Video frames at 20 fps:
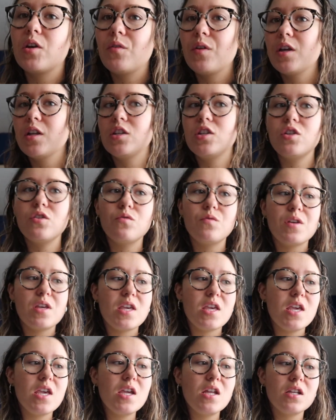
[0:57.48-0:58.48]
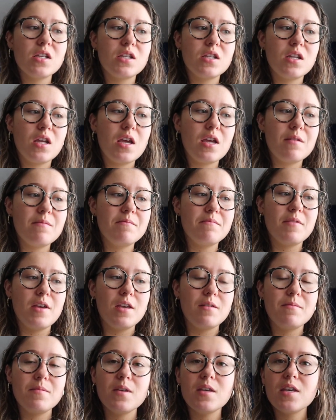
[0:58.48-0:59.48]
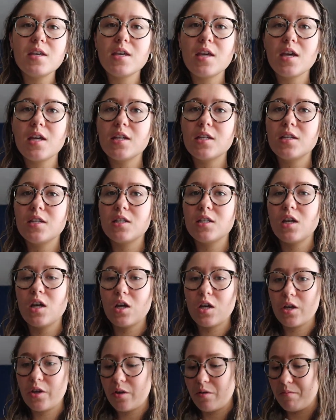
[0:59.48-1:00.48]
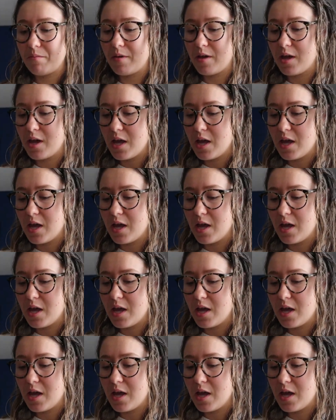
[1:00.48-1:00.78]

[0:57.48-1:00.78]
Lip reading: Going to eat and maybe get some